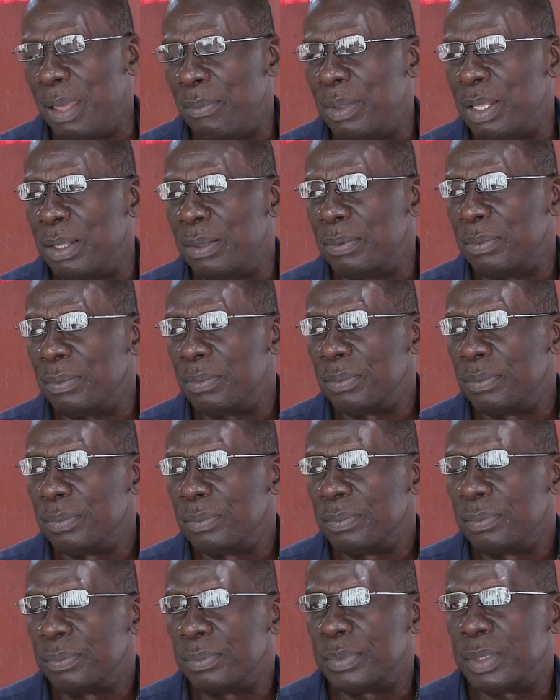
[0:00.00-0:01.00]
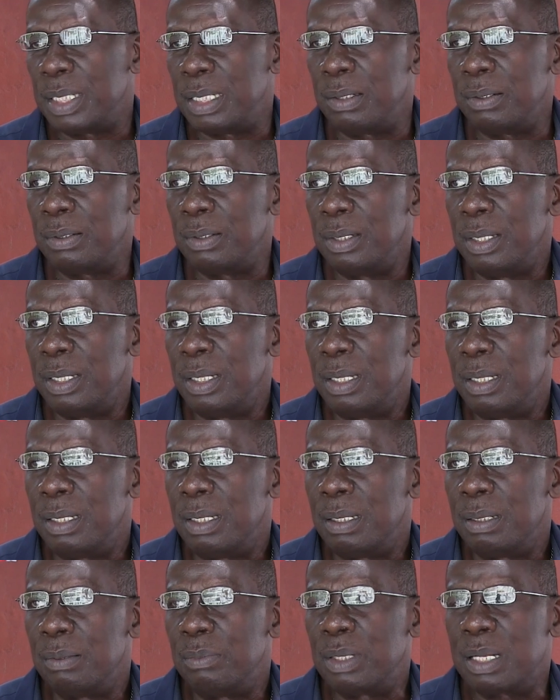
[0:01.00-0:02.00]
man. You know,
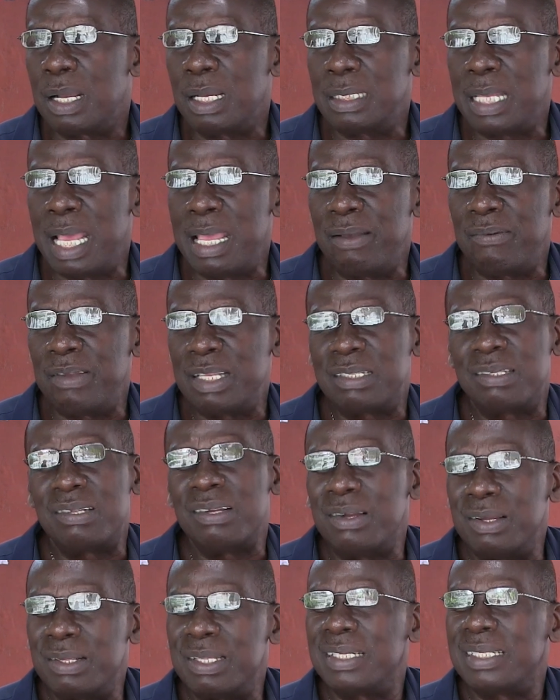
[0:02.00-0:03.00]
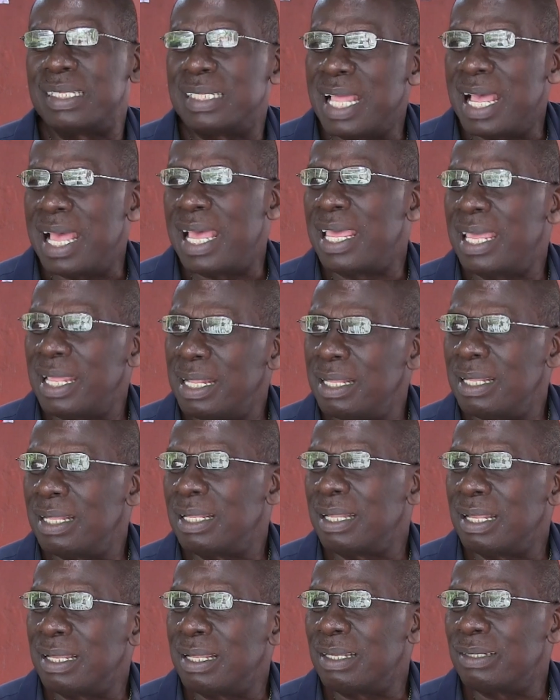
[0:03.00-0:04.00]
because I have a certain style,
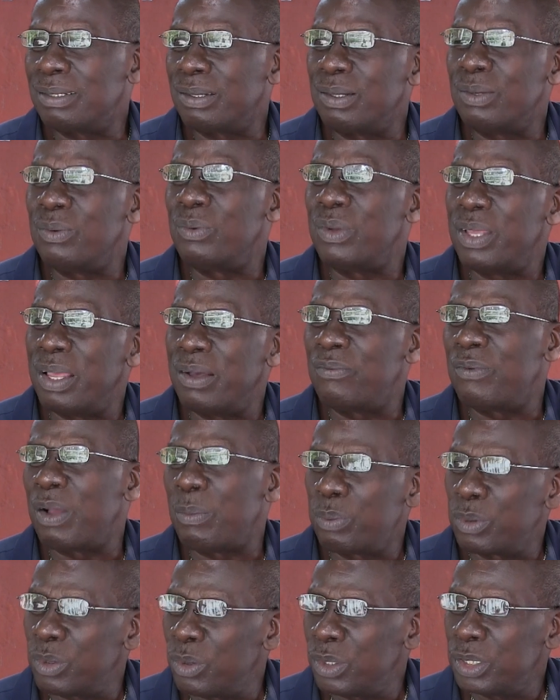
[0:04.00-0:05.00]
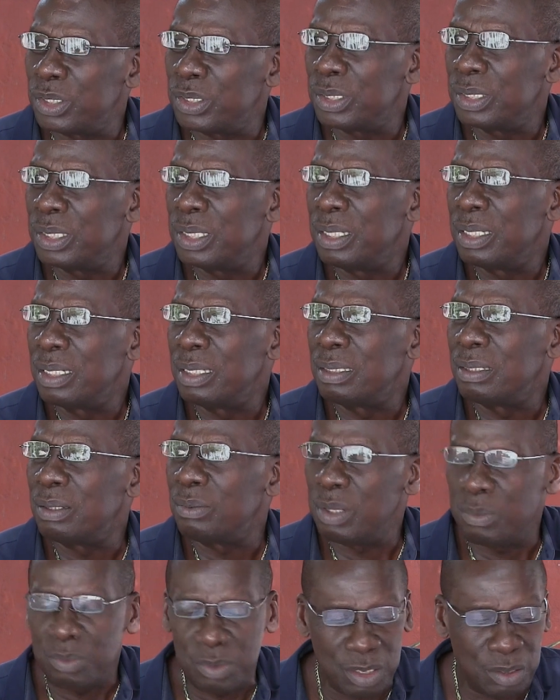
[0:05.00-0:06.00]
a certain way of approach to
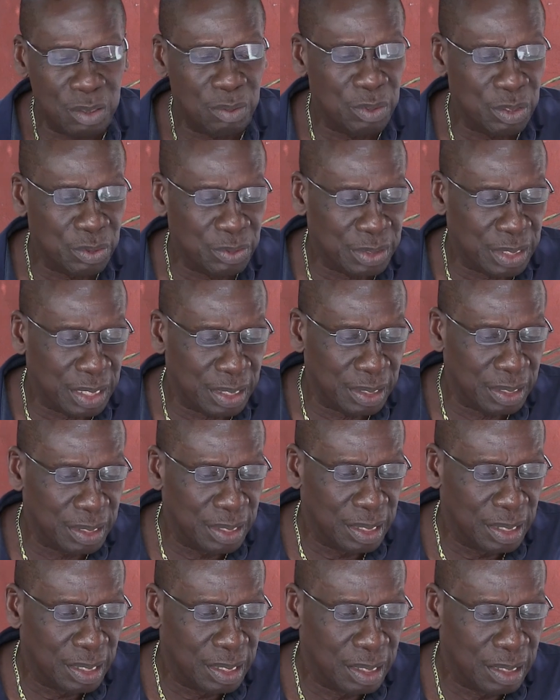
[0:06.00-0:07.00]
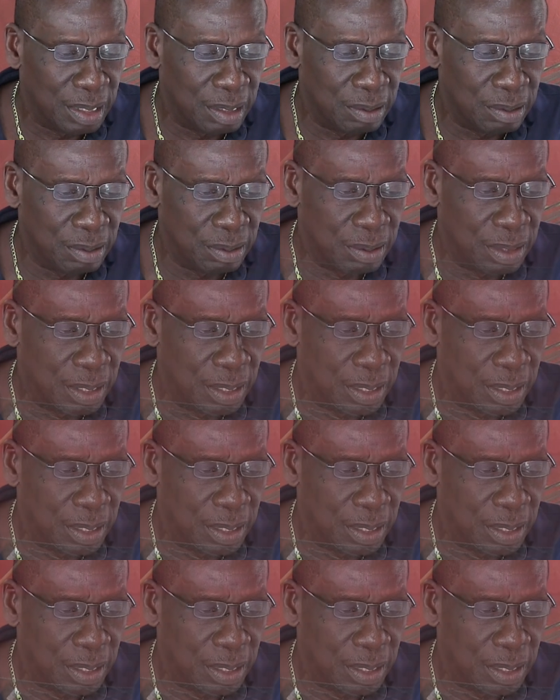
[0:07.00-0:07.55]
the music. You know.